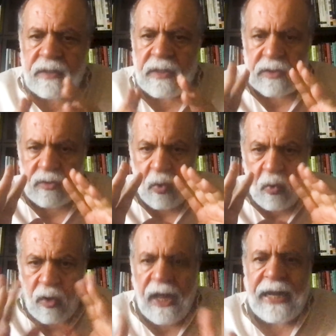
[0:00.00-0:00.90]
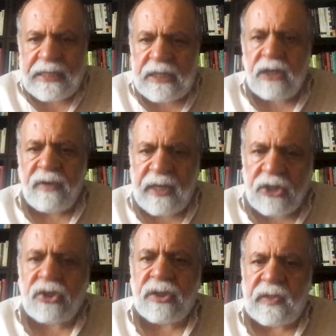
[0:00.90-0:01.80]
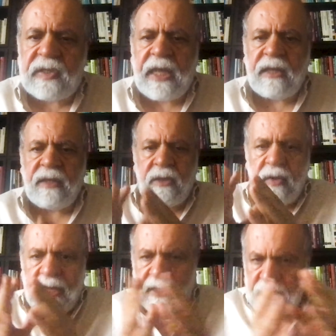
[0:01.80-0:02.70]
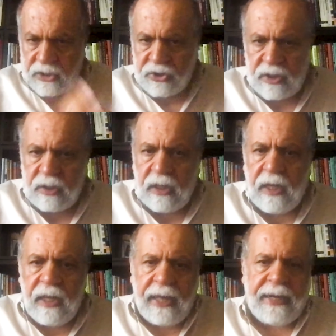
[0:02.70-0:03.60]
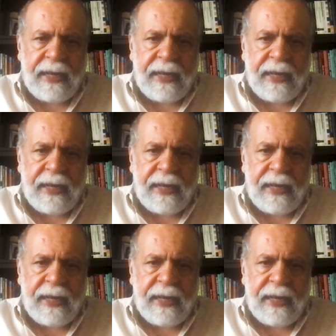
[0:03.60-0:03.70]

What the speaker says: this whole idea of a nation state, that you had a nation and